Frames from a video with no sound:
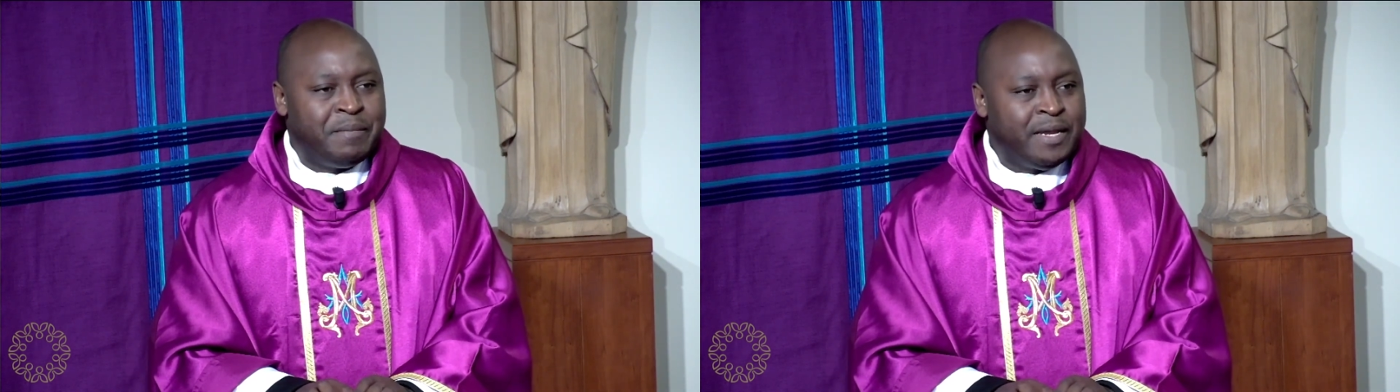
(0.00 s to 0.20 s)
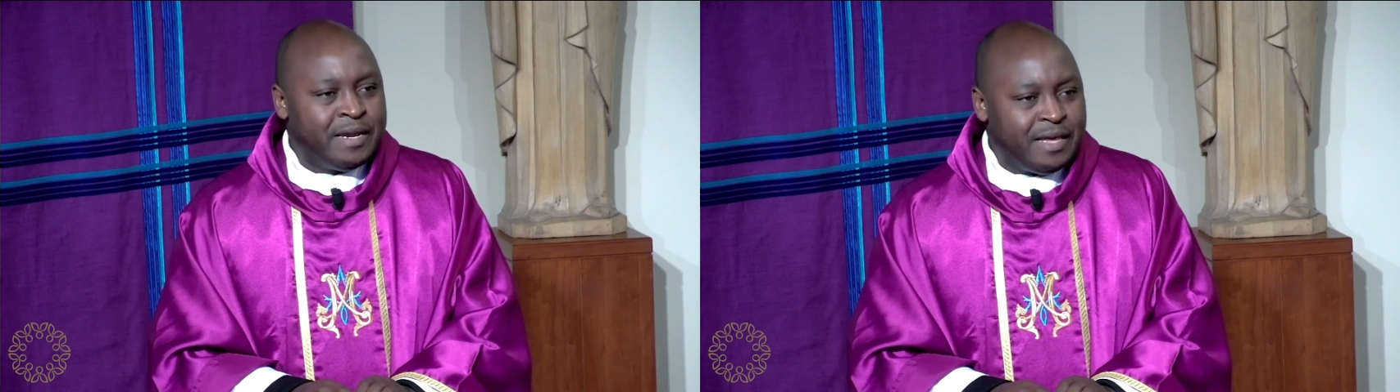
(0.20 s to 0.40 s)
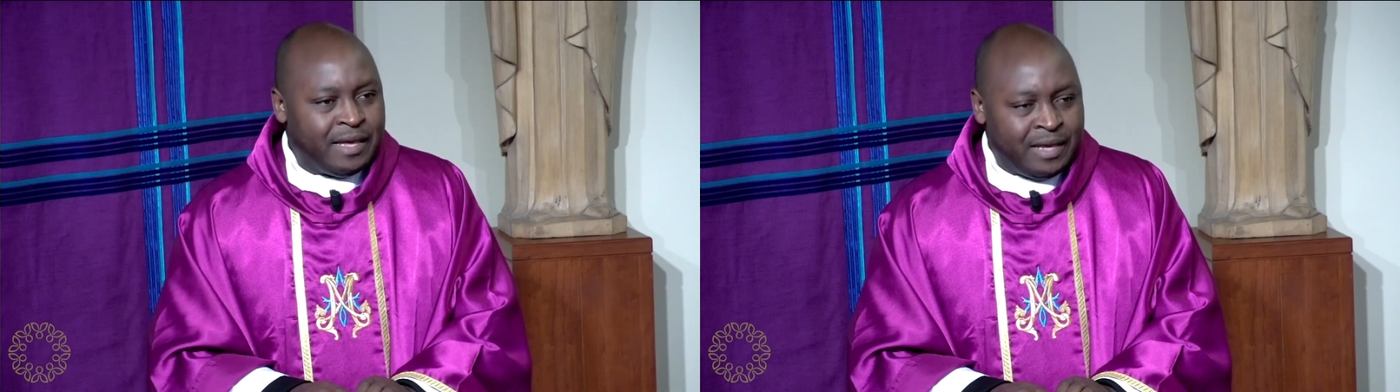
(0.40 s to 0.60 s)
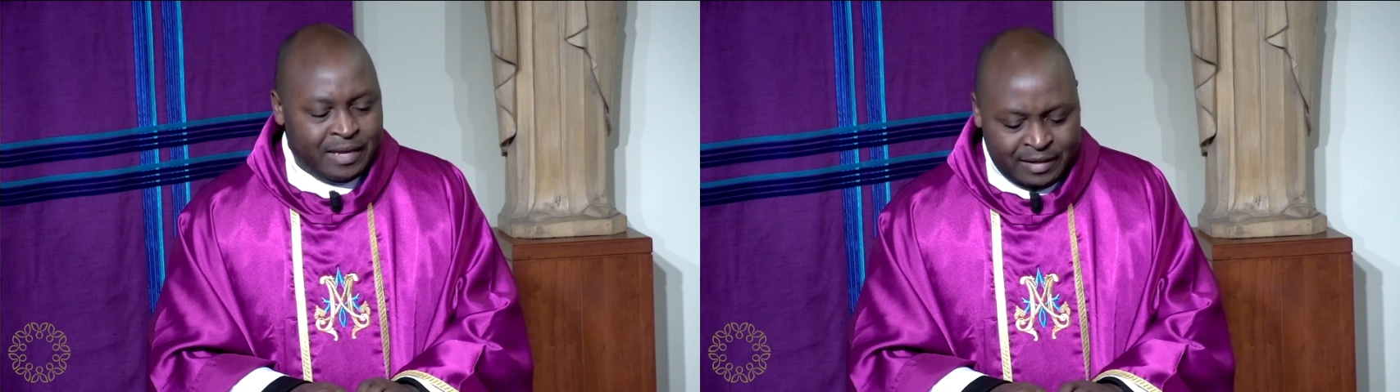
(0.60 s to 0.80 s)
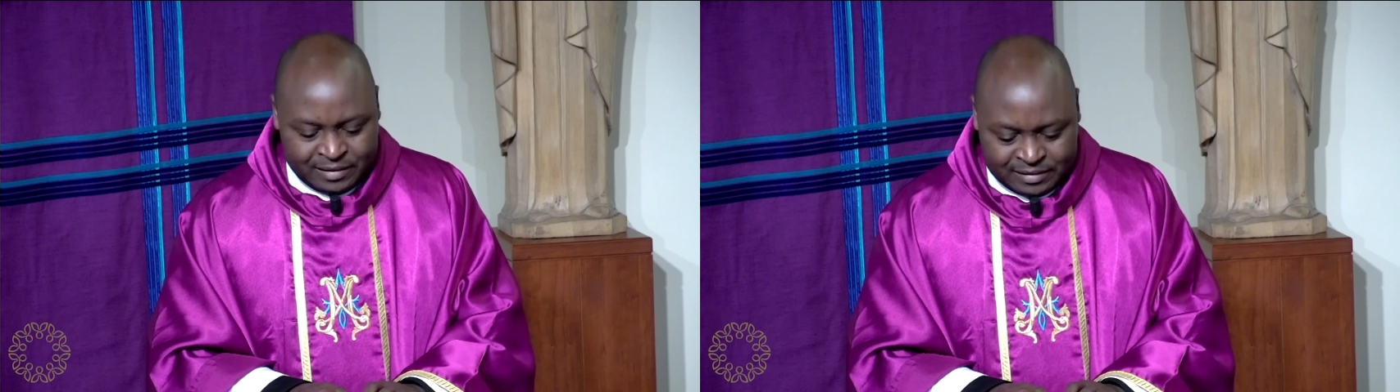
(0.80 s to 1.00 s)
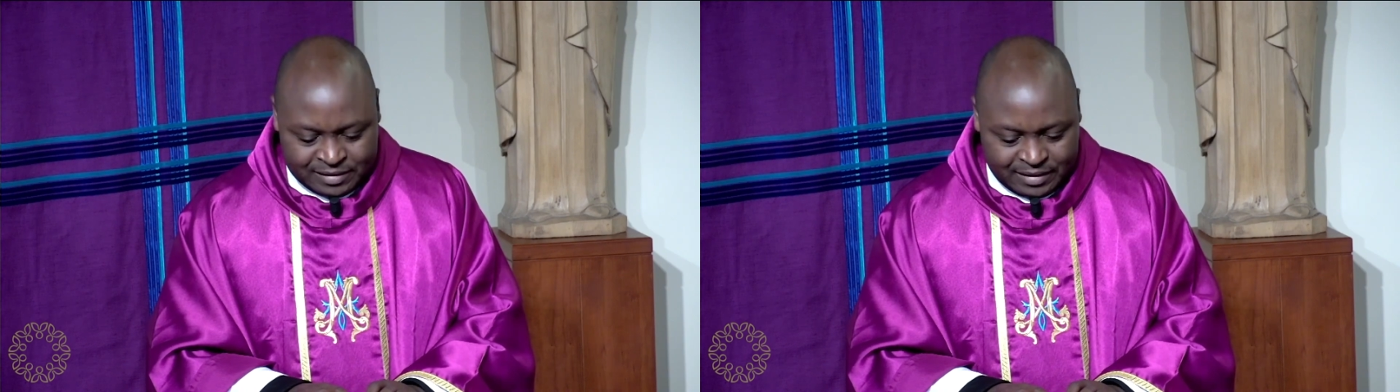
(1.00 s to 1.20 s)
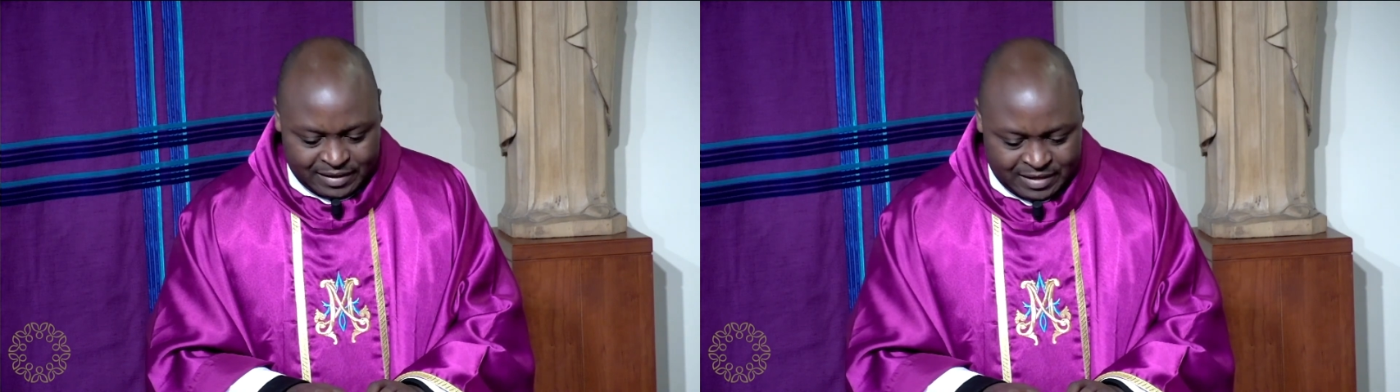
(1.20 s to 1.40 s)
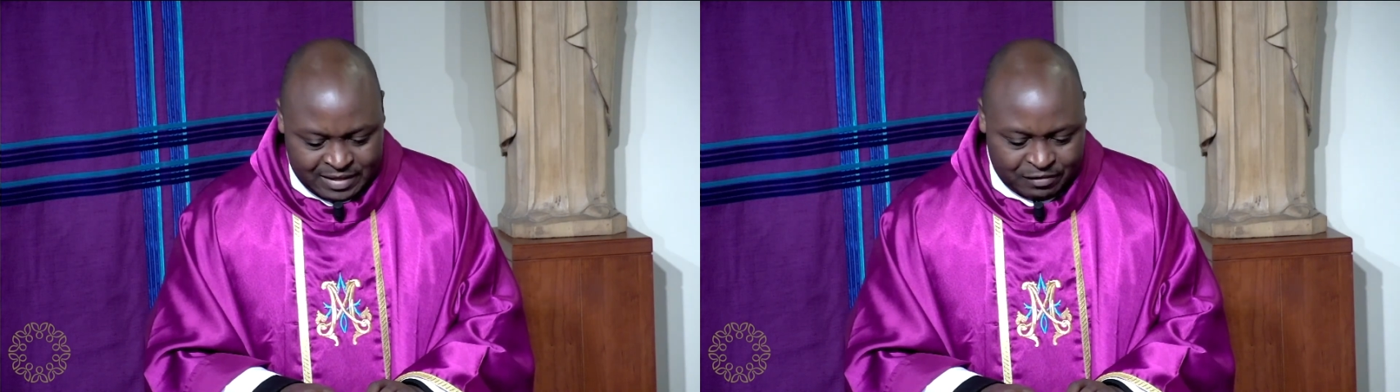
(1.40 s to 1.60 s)
been
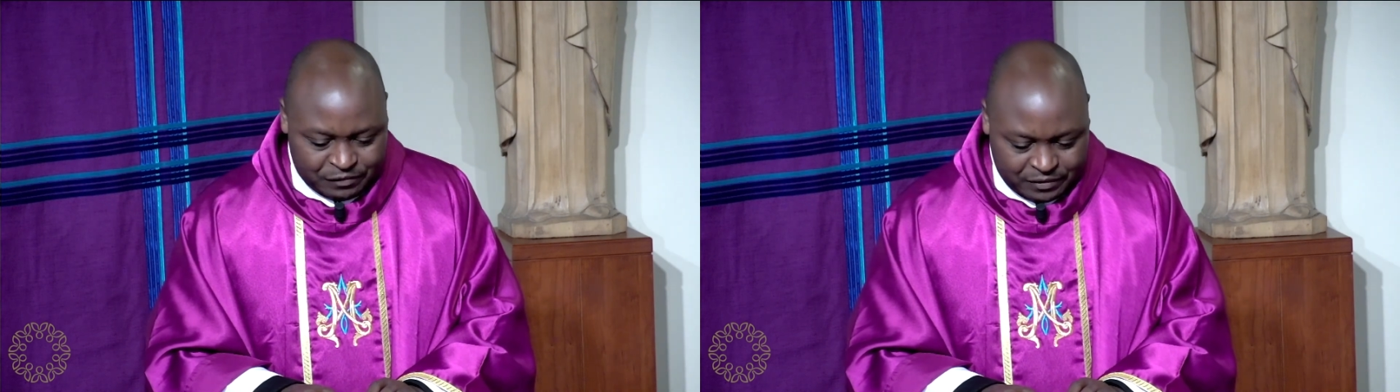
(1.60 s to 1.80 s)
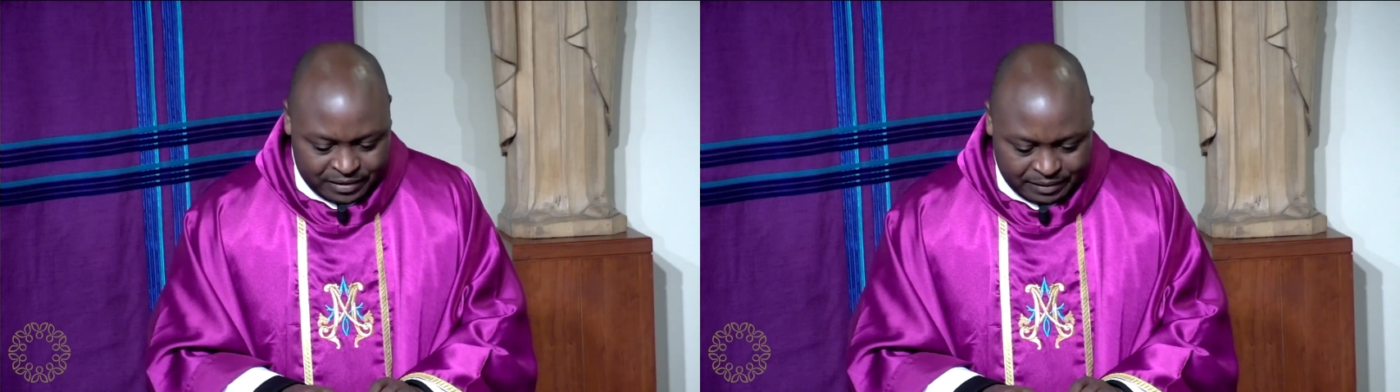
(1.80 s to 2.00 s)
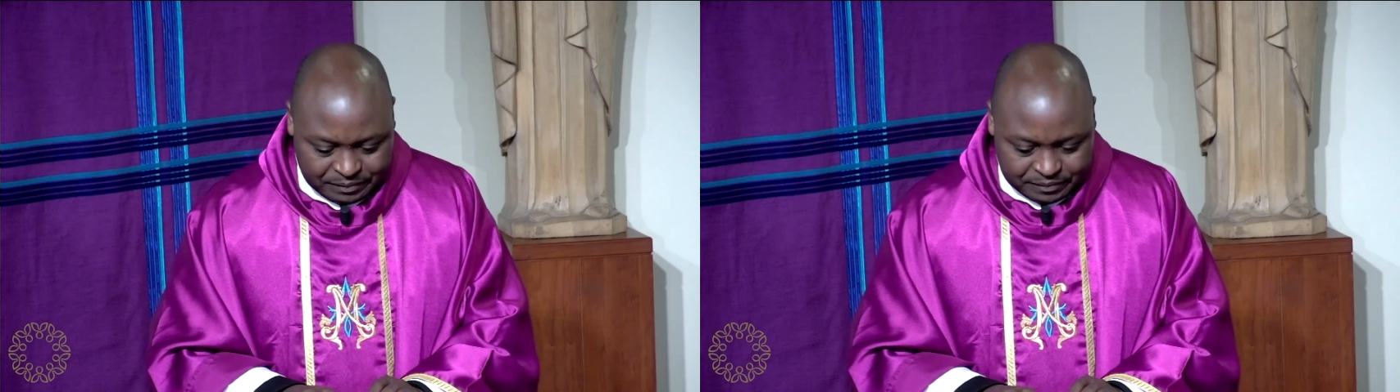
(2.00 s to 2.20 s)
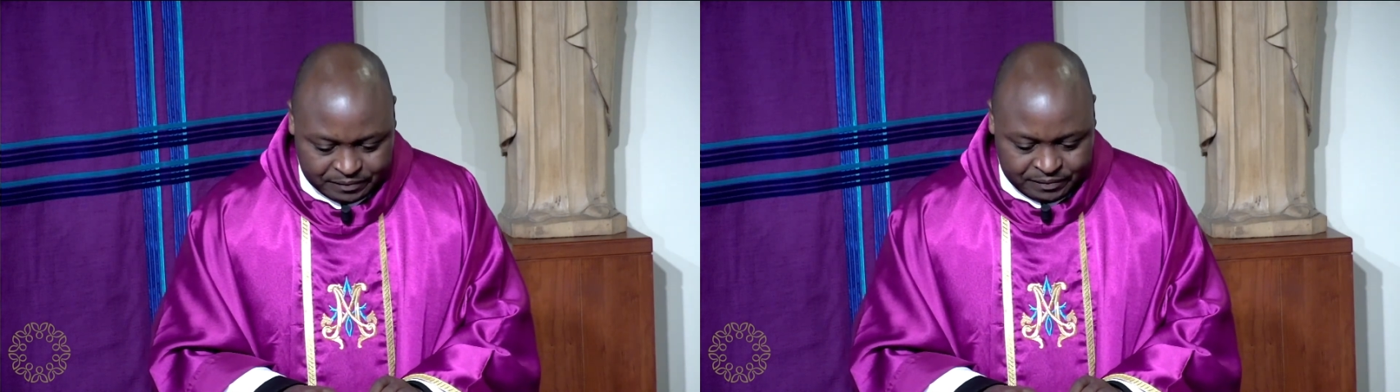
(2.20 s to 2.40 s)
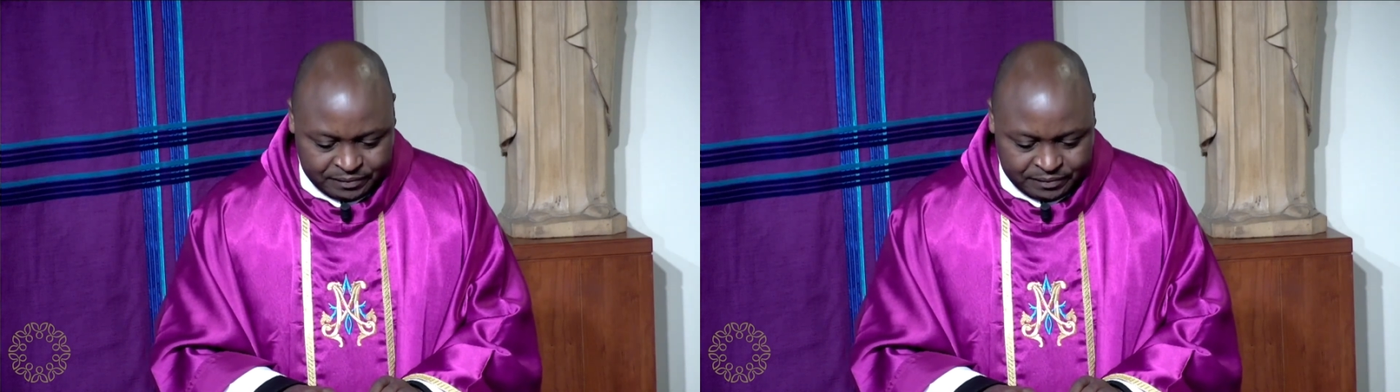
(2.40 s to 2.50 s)
easy either for them.